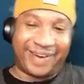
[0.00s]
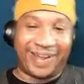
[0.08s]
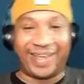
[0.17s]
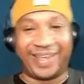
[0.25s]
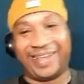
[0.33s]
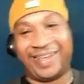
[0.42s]

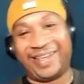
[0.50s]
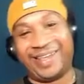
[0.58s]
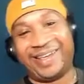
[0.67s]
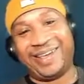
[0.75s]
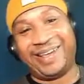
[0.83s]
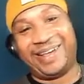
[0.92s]

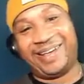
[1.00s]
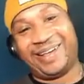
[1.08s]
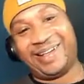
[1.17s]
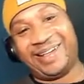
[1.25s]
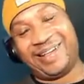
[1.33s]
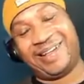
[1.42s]

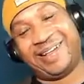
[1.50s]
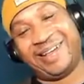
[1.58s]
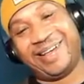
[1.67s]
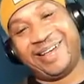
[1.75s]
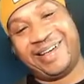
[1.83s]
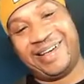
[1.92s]

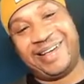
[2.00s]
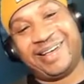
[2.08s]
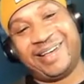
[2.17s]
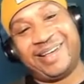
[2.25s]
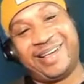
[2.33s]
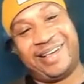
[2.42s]

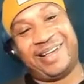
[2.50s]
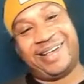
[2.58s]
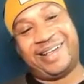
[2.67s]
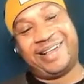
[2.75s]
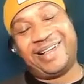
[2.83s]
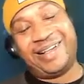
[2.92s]

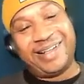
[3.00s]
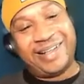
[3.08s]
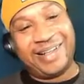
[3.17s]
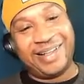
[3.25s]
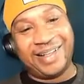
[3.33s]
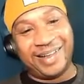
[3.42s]

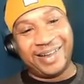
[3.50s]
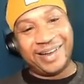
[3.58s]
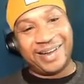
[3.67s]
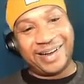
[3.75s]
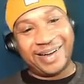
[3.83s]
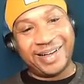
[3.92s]

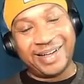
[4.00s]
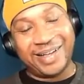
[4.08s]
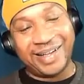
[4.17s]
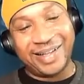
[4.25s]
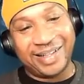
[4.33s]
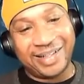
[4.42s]

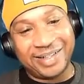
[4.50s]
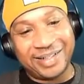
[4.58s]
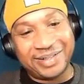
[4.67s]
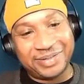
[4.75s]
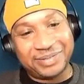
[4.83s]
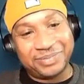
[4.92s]

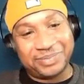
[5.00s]
(silent)